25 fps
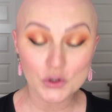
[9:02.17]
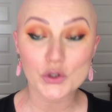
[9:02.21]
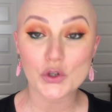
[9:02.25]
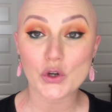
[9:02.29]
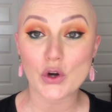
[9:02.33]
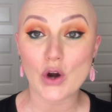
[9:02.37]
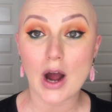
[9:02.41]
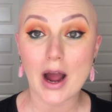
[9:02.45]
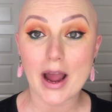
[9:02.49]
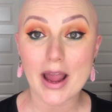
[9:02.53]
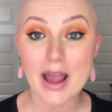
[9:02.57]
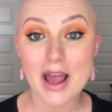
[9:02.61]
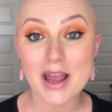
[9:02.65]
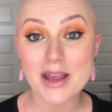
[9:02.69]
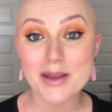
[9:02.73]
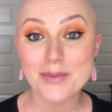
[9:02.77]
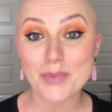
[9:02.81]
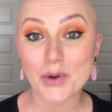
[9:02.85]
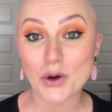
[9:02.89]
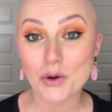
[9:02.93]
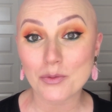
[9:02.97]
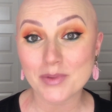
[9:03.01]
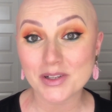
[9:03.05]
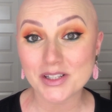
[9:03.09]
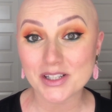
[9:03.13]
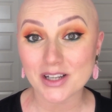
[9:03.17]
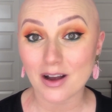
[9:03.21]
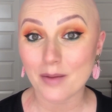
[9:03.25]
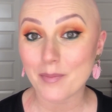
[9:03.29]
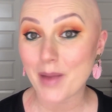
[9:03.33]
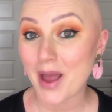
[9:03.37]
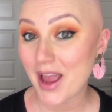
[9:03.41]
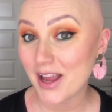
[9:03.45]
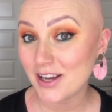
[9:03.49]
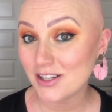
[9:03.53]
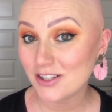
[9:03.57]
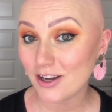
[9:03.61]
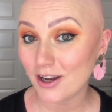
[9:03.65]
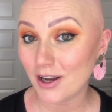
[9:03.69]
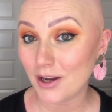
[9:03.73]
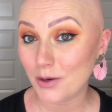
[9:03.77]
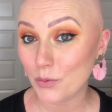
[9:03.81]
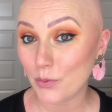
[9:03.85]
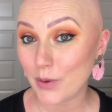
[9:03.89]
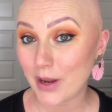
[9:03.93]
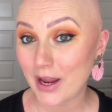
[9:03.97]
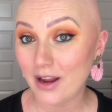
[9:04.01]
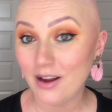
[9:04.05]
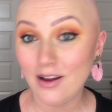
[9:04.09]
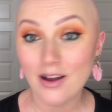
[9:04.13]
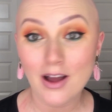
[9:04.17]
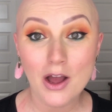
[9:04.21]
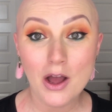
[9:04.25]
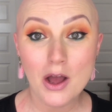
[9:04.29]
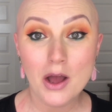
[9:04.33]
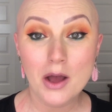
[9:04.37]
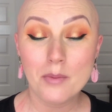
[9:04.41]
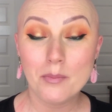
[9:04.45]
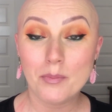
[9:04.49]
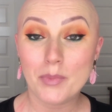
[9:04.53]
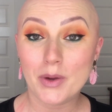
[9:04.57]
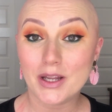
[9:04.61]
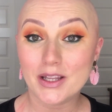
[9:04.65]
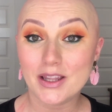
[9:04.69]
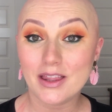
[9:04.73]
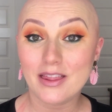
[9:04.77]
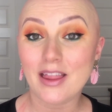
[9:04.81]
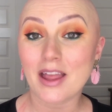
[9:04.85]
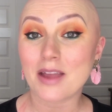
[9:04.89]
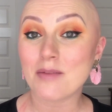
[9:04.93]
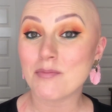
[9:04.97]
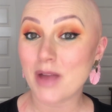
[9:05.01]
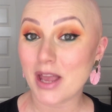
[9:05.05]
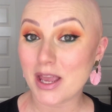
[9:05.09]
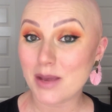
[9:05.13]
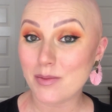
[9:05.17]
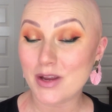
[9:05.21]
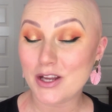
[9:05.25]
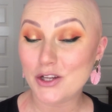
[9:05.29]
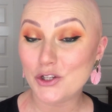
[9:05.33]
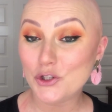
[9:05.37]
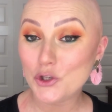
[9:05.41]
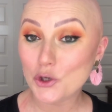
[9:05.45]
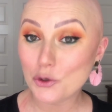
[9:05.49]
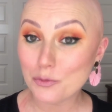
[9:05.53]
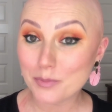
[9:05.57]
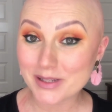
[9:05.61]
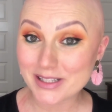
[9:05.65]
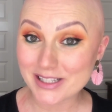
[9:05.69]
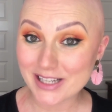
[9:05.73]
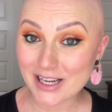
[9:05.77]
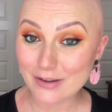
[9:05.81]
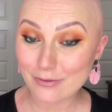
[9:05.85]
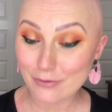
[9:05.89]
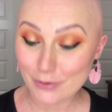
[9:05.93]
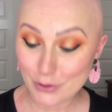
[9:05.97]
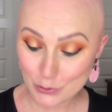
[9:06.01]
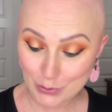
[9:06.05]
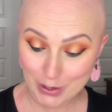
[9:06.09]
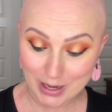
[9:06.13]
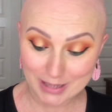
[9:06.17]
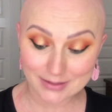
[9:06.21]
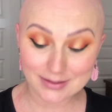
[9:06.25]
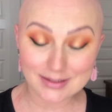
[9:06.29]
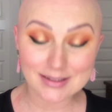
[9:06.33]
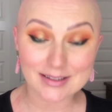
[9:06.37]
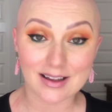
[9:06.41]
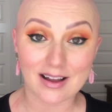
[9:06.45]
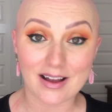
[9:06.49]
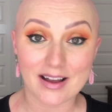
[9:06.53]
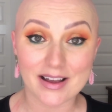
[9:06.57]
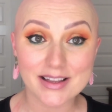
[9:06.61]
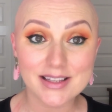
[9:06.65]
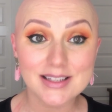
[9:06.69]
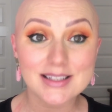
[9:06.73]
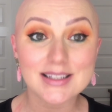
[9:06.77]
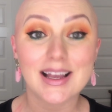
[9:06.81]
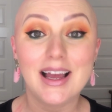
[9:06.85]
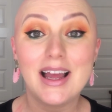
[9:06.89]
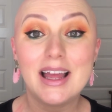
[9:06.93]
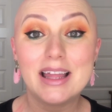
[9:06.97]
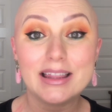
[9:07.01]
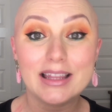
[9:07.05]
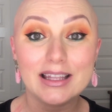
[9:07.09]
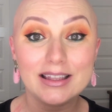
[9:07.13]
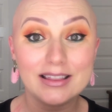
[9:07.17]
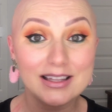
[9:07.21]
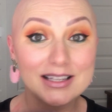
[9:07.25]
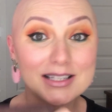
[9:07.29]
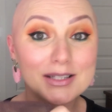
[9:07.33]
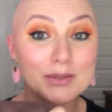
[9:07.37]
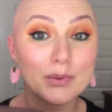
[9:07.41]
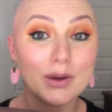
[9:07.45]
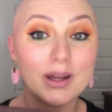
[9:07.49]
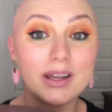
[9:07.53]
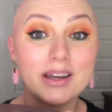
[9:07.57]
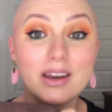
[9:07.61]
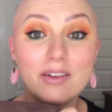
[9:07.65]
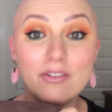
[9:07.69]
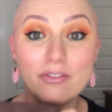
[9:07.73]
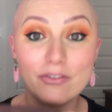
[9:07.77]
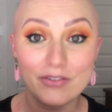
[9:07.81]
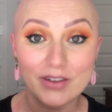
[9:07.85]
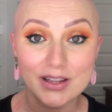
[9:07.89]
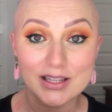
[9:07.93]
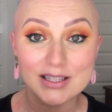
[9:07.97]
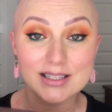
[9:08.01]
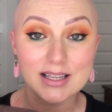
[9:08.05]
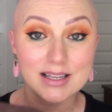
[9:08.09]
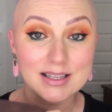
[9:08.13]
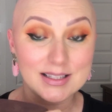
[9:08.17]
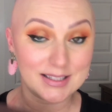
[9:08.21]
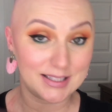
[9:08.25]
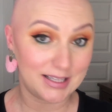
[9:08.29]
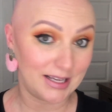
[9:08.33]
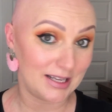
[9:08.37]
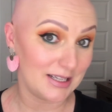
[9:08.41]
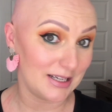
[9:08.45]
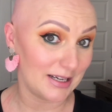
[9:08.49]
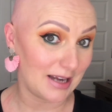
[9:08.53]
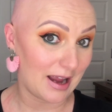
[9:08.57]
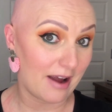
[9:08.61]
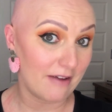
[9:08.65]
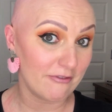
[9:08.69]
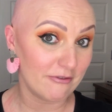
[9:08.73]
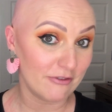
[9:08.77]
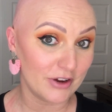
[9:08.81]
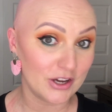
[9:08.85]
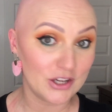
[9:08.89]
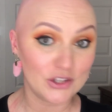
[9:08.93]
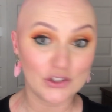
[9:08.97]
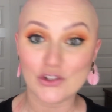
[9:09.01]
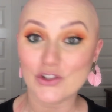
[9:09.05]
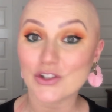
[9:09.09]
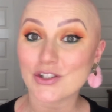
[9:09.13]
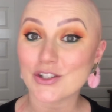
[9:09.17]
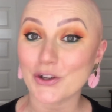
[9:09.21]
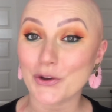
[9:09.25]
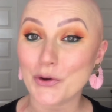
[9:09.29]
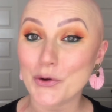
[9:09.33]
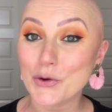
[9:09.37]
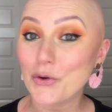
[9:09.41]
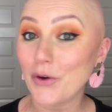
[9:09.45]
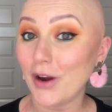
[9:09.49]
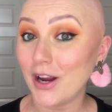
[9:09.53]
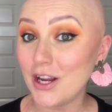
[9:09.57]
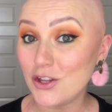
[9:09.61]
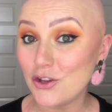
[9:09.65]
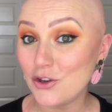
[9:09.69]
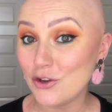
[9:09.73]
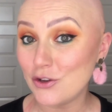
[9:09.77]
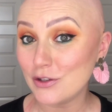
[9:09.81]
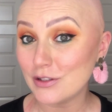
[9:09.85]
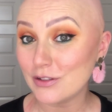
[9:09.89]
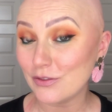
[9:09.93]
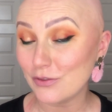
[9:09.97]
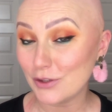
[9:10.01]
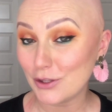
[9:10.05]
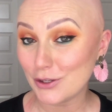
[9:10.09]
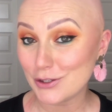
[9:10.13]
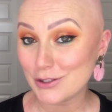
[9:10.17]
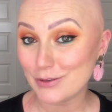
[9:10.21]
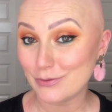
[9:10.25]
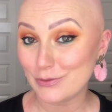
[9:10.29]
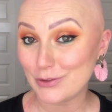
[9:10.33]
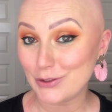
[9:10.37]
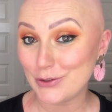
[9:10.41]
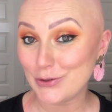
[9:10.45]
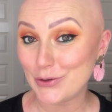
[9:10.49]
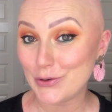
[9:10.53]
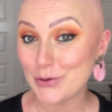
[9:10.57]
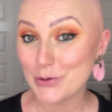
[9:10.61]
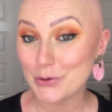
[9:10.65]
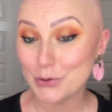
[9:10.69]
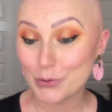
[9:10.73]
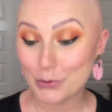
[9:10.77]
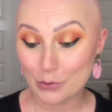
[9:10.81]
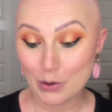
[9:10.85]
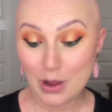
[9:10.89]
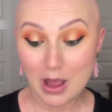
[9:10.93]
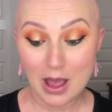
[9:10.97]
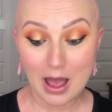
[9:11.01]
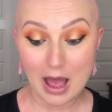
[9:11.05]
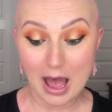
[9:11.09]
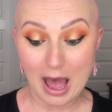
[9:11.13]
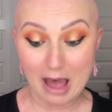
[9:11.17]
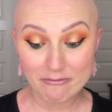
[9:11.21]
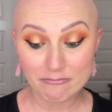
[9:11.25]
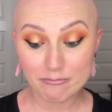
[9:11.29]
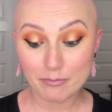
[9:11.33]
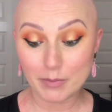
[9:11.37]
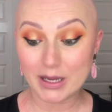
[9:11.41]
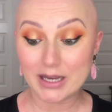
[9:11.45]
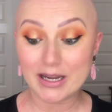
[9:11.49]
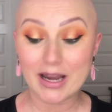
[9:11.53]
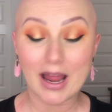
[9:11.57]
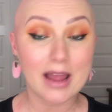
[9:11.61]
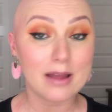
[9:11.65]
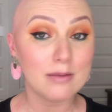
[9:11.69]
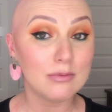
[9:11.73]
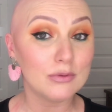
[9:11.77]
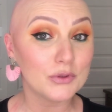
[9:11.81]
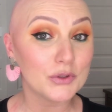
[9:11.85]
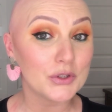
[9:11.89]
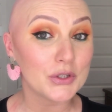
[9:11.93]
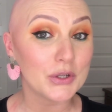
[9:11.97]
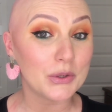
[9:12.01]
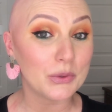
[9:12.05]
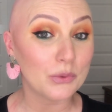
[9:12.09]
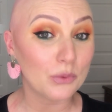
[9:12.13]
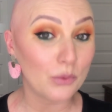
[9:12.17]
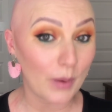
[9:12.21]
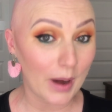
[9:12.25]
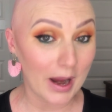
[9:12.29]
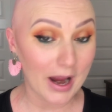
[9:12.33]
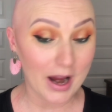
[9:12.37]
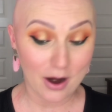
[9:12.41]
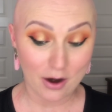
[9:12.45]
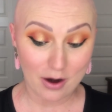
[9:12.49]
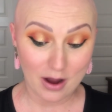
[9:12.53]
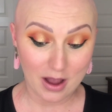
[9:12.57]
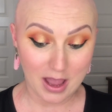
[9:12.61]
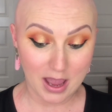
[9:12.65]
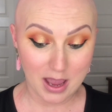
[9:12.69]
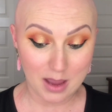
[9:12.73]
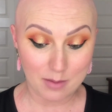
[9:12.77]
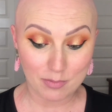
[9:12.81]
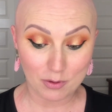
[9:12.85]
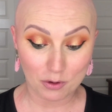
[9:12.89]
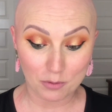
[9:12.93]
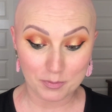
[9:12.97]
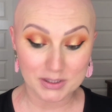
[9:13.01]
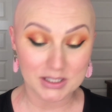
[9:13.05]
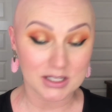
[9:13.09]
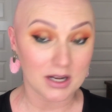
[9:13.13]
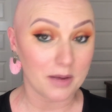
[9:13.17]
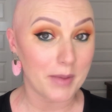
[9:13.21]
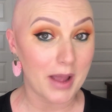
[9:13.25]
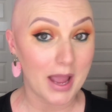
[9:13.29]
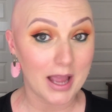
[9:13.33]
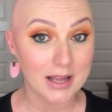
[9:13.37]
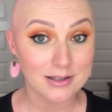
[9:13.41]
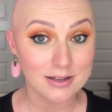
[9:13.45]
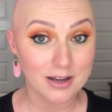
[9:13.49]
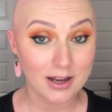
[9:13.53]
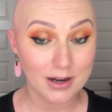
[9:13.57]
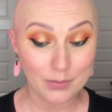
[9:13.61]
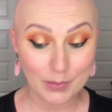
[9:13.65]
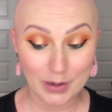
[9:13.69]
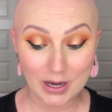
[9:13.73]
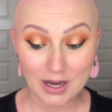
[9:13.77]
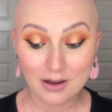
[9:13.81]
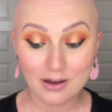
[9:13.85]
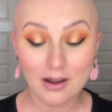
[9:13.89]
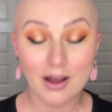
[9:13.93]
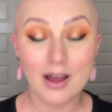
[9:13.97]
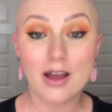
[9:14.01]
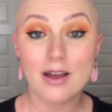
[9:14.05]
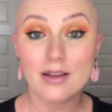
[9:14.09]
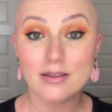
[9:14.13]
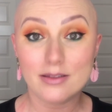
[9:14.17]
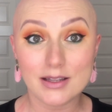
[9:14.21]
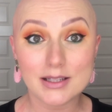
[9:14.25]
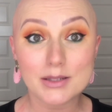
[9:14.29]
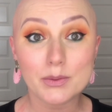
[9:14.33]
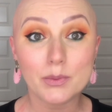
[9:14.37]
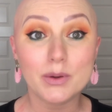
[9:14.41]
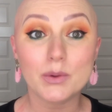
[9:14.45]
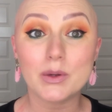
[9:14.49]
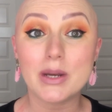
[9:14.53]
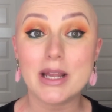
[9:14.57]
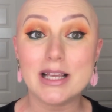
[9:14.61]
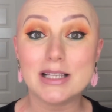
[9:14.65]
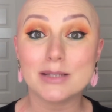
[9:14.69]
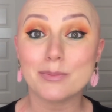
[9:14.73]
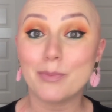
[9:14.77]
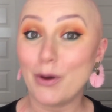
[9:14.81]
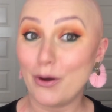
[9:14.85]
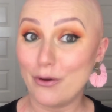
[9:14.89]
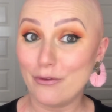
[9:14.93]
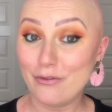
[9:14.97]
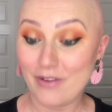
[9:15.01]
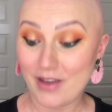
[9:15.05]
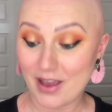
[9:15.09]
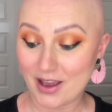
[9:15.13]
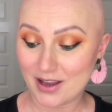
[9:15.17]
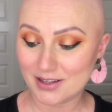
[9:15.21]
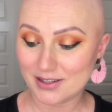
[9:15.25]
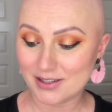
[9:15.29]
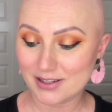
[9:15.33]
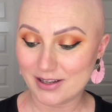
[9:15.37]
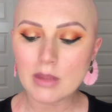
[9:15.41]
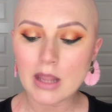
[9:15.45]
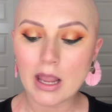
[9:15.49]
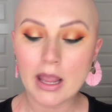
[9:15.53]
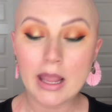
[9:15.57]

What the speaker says: try a Belle Madame hand-tied wig, but they may be too petite for your head size, then this one fits a standard average. So great news for those of you who haven't been able to wear a Belle Madame hand-tied wig. This one is perfect.